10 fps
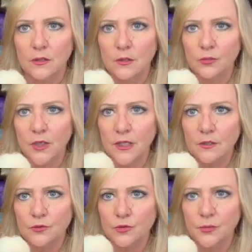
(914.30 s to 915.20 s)
a
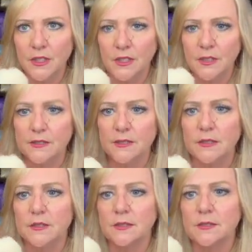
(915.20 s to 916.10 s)
rounder piece
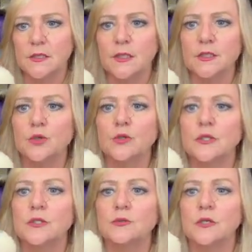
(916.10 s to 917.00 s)
like this, and you
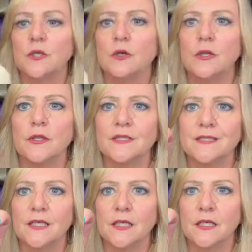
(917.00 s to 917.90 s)
would do it on the
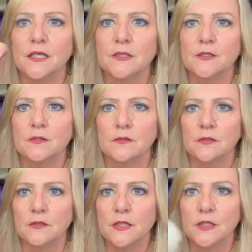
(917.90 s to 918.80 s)
sides,
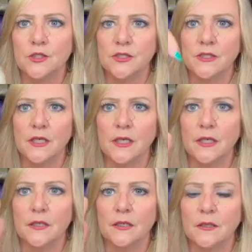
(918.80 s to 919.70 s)
on each
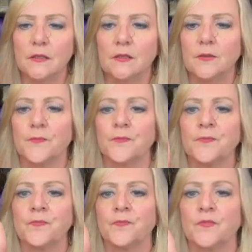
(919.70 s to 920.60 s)
side.
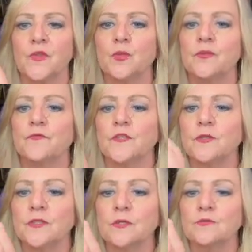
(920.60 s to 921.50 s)
You would
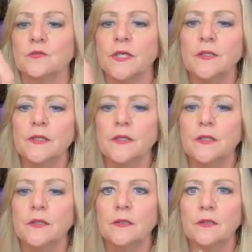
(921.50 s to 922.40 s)
felt it right
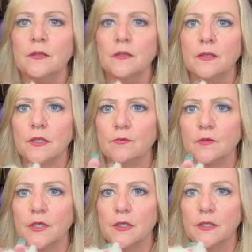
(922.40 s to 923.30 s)
there and
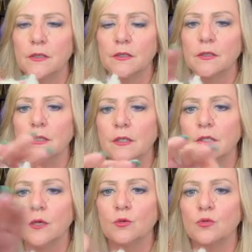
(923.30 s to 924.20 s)
right here, and
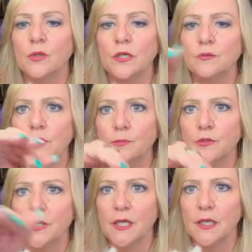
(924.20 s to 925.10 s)
that will round up
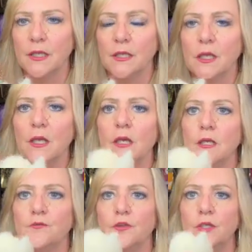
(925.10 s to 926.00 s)
your head.
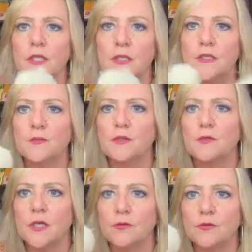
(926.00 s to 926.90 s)
If you need it to be
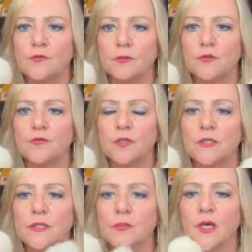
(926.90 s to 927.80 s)
rounder from the
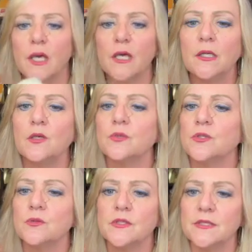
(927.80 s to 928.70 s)
front to the back, you would
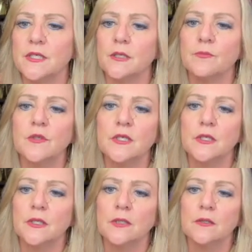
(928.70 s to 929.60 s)
do the same
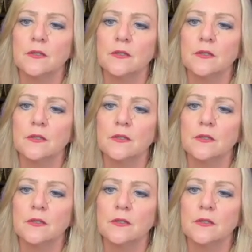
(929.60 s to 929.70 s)
thing